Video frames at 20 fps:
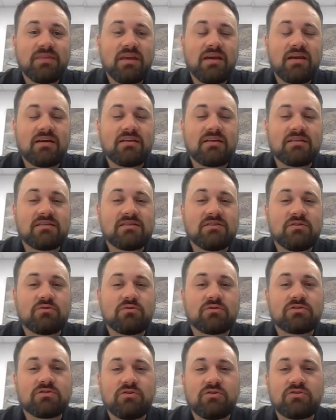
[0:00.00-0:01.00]
and
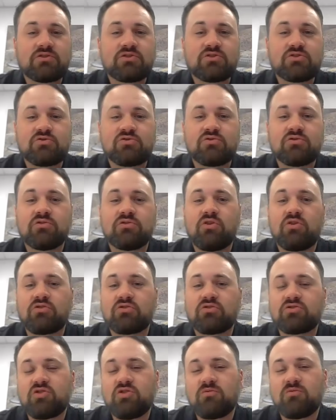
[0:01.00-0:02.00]
also ensure
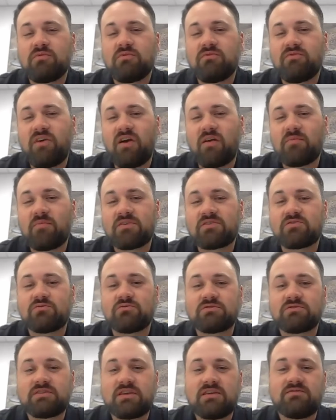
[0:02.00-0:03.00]
long-term environmental
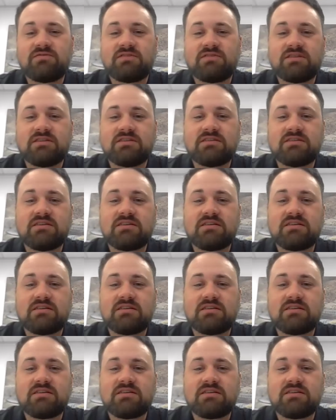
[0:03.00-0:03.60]
safety